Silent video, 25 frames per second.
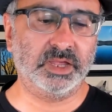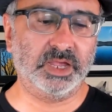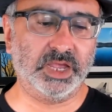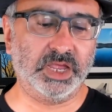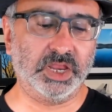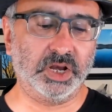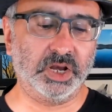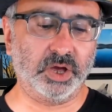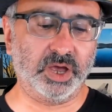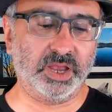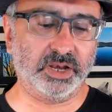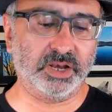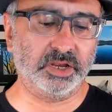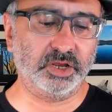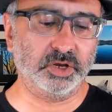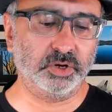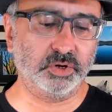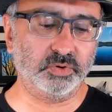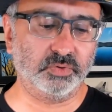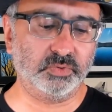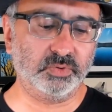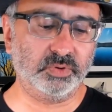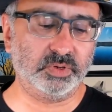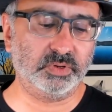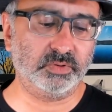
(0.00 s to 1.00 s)
and
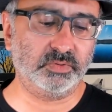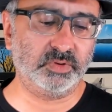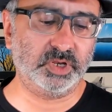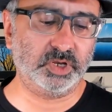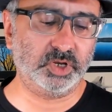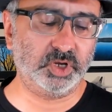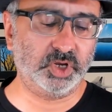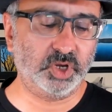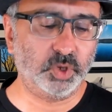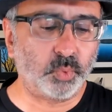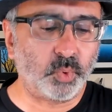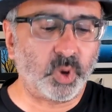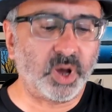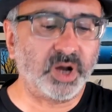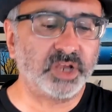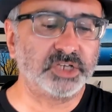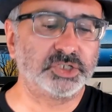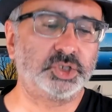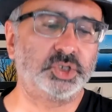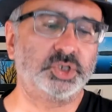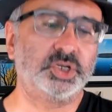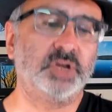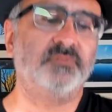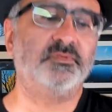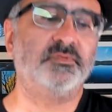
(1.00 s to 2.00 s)
you want to
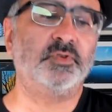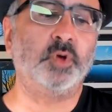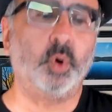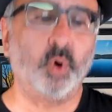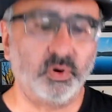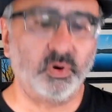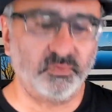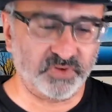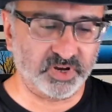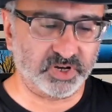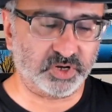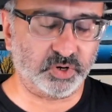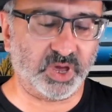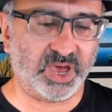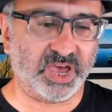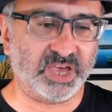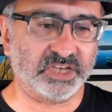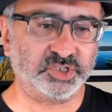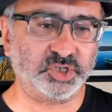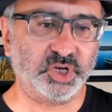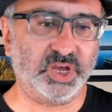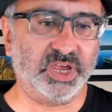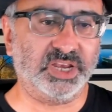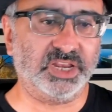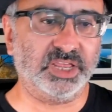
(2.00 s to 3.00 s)
shift over to
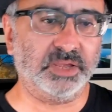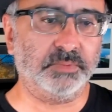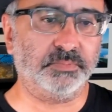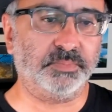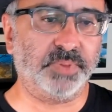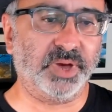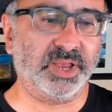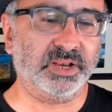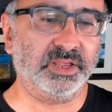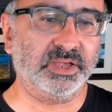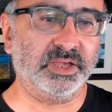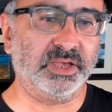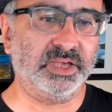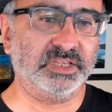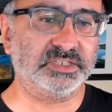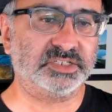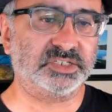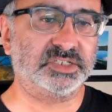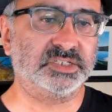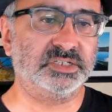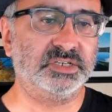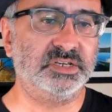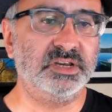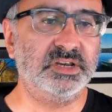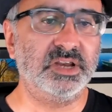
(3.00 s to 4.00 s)
Azure AD, but
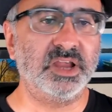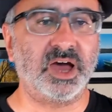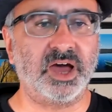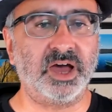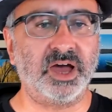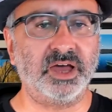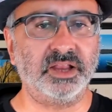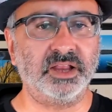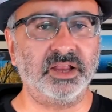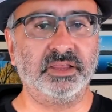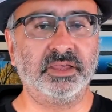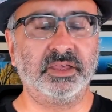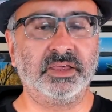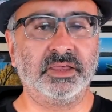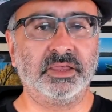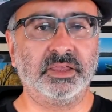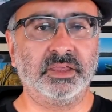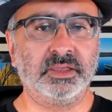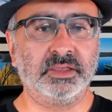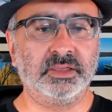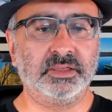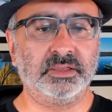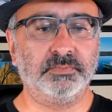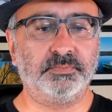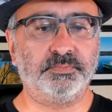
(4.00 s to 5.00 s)
it's not
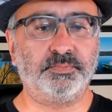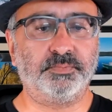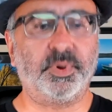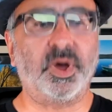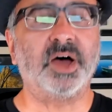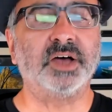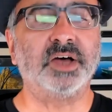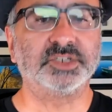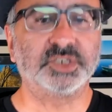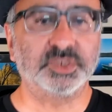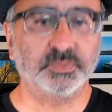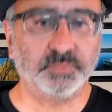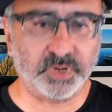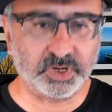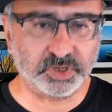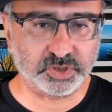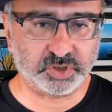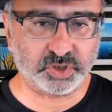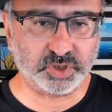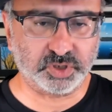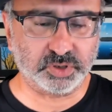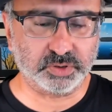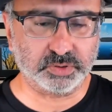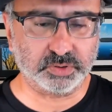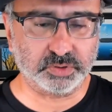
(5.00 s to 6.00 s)
possible
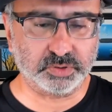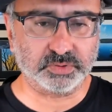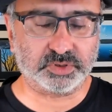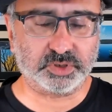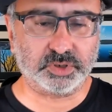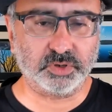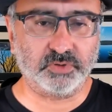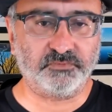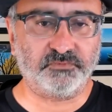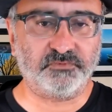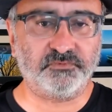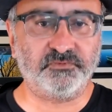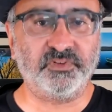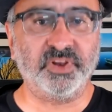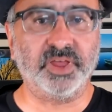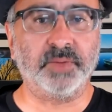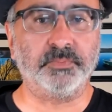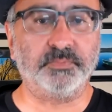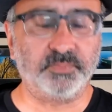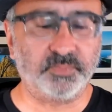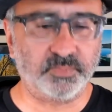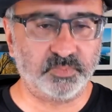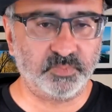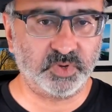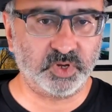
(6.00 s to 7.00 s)
to
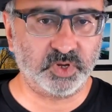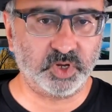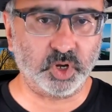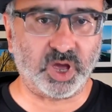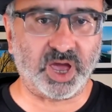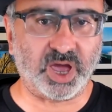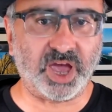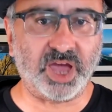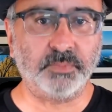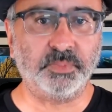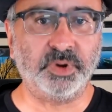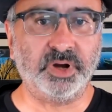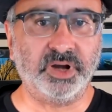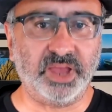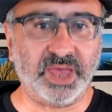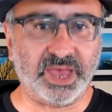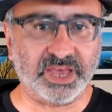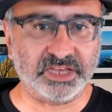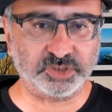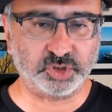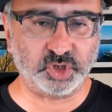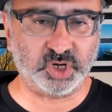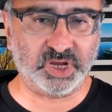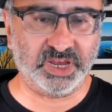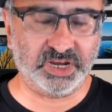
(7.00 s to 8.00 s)
flip your hybrid
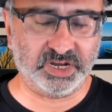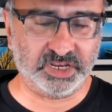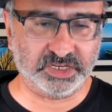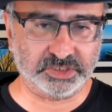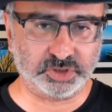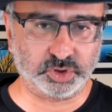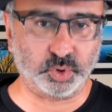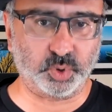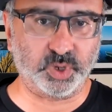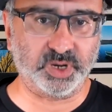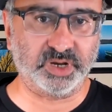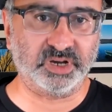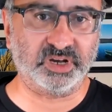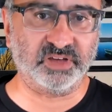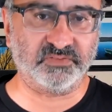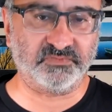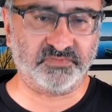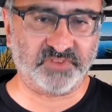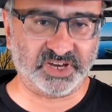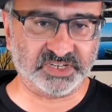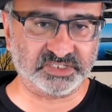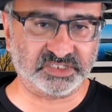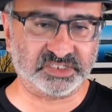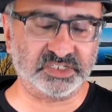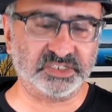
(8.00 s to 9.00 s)
Azure AD join
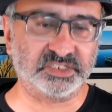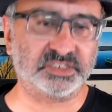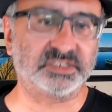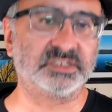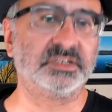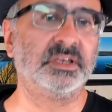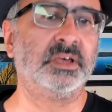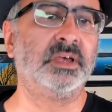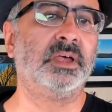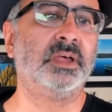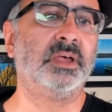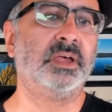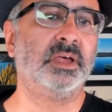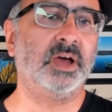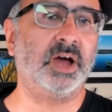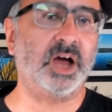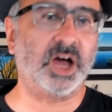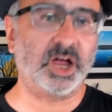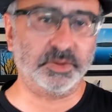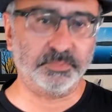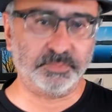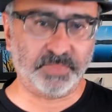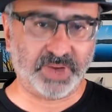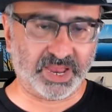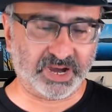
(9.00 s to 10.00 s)
devices
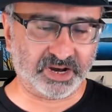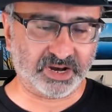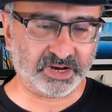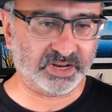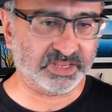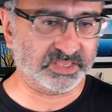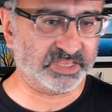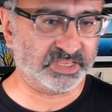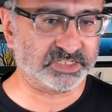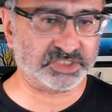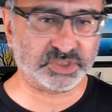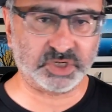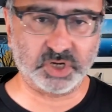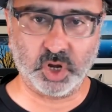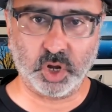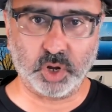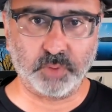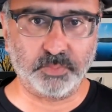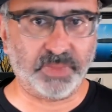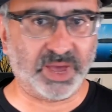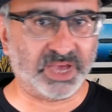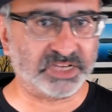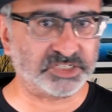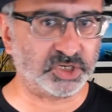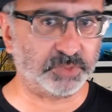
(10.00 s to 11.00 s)
automatically. There's no
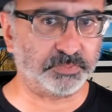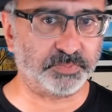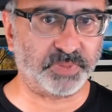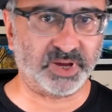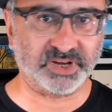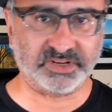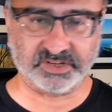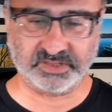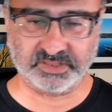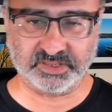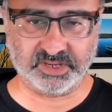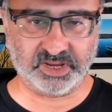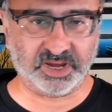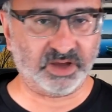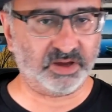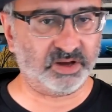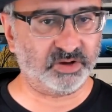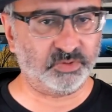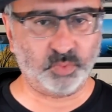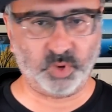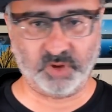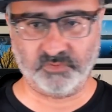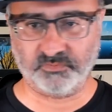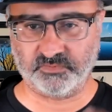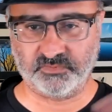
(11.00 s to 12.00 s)
magic button there,
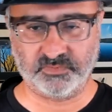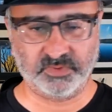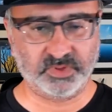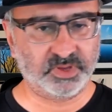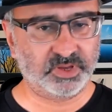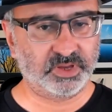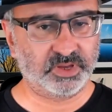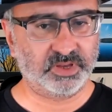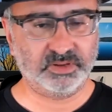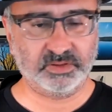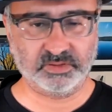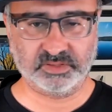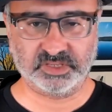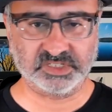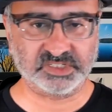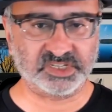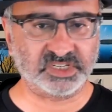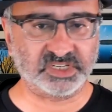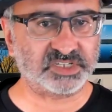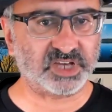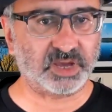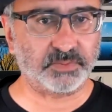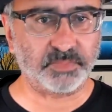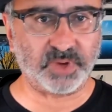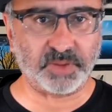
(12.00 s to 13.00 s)
and with this
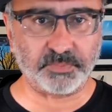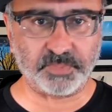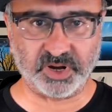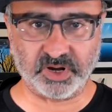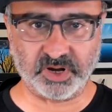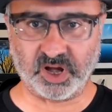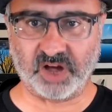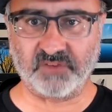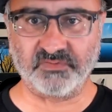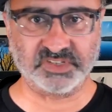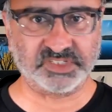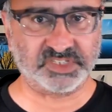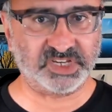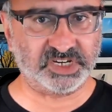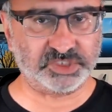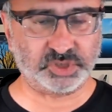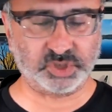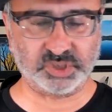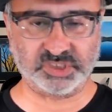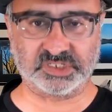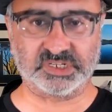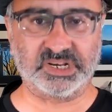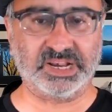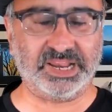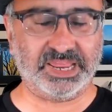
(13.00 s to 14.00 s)
has come up in
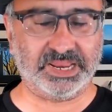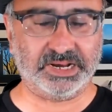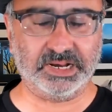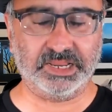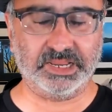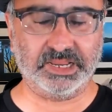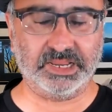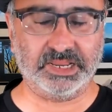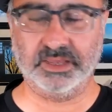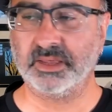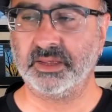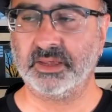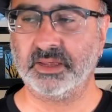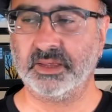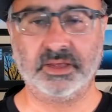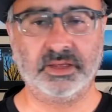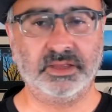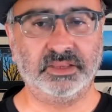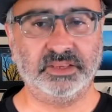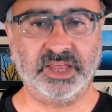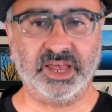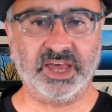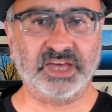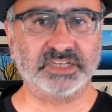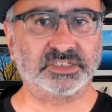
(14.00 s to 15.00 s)
conversations lately.
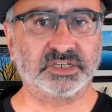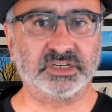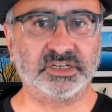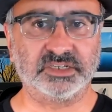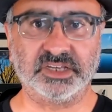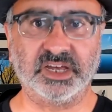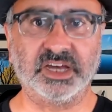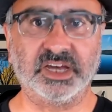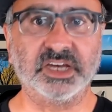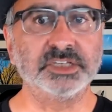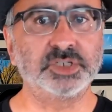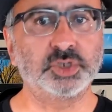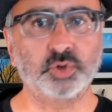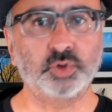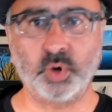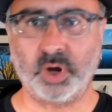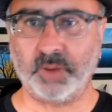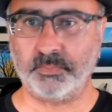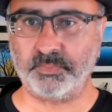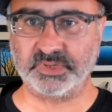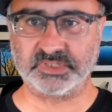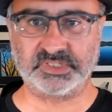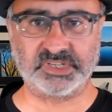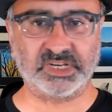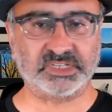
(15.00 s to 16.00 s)
Yes, is there a
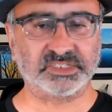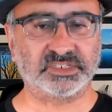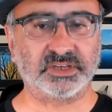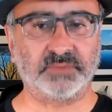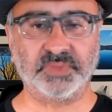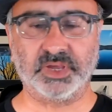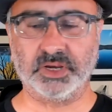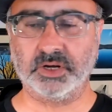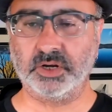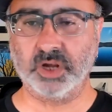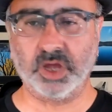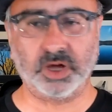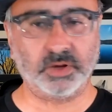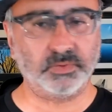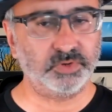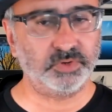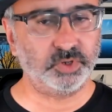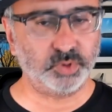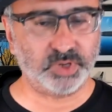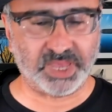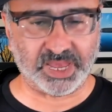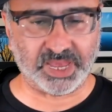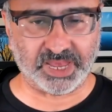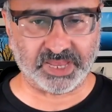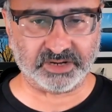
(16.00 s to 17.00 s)
script? Is there something? No,
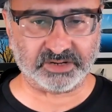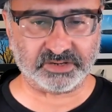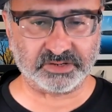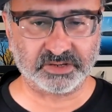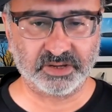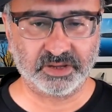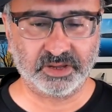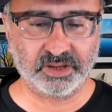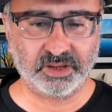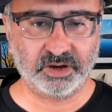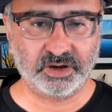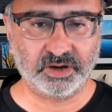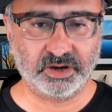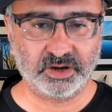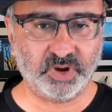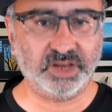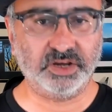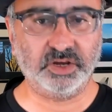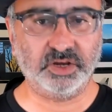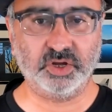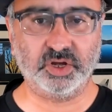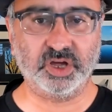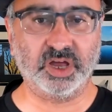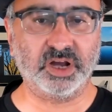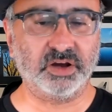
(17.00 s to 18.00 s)
you can't. Right?
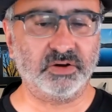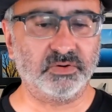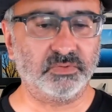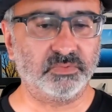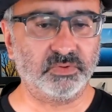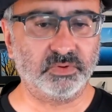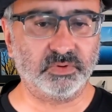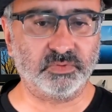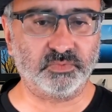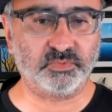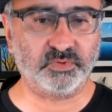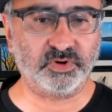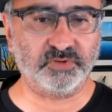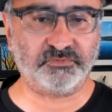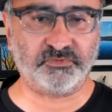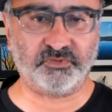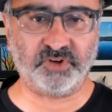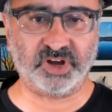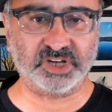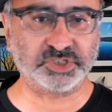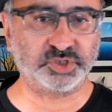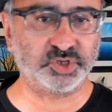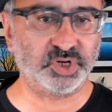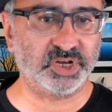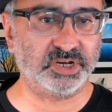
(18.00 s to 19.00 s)
You gotta
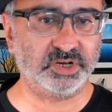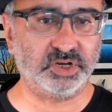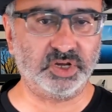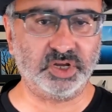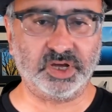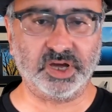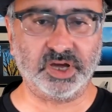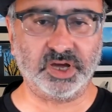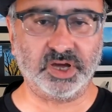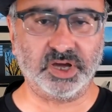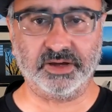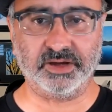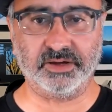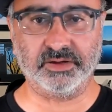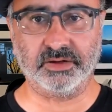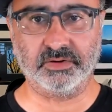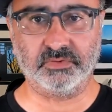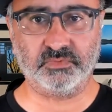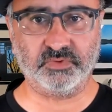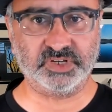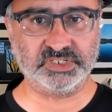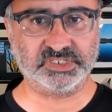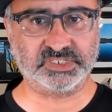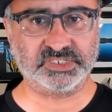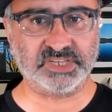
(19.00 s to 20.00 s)
refresh it. You gotta
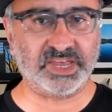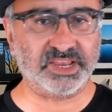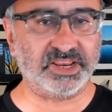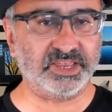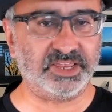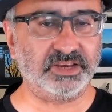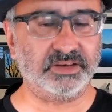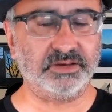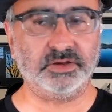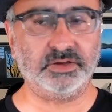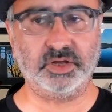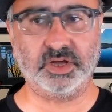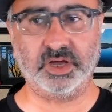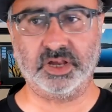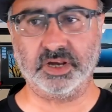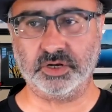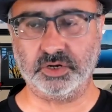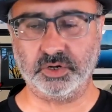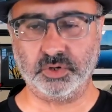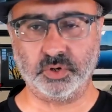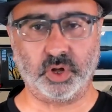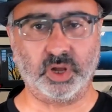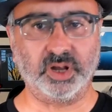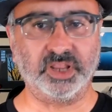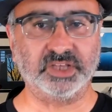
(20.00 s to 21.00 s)
reset it. You gotta
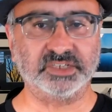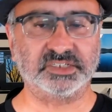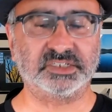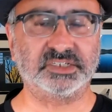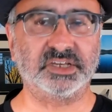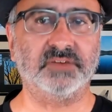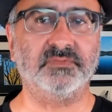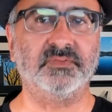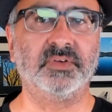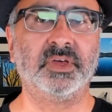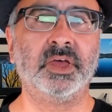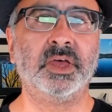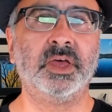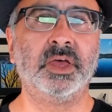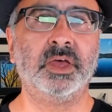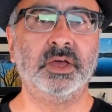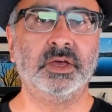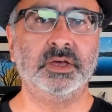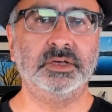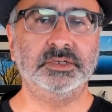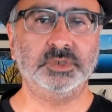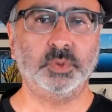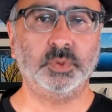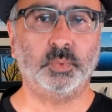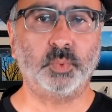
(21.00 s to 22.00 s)
do all that stuff.
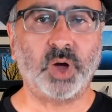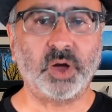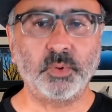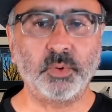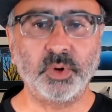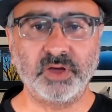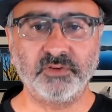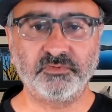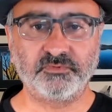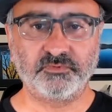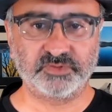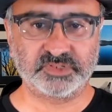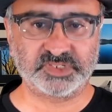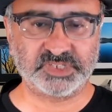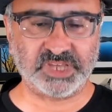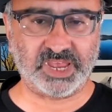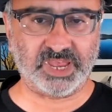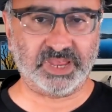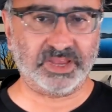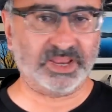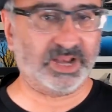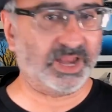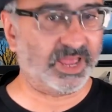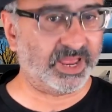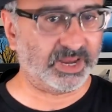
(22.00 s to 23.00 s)
So what we're
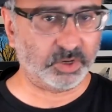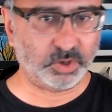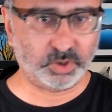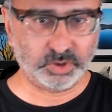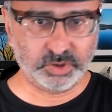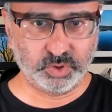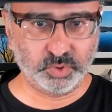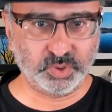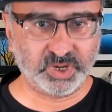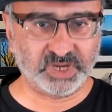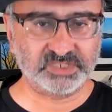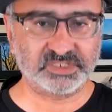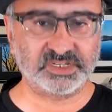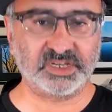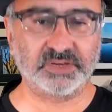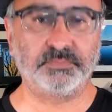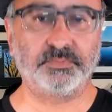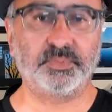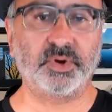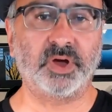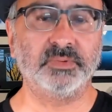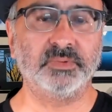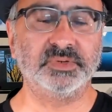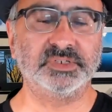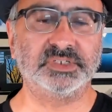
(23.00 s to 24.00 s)
saying, and I know you guys are
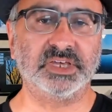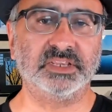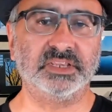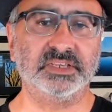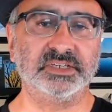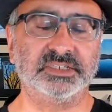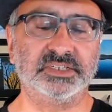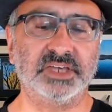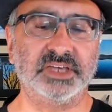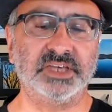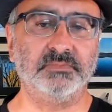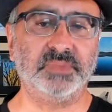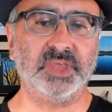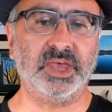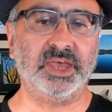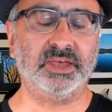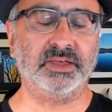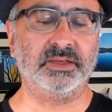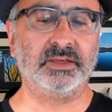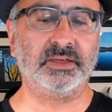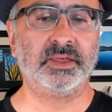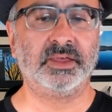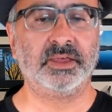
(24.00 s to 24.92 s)
probably saying the same thing,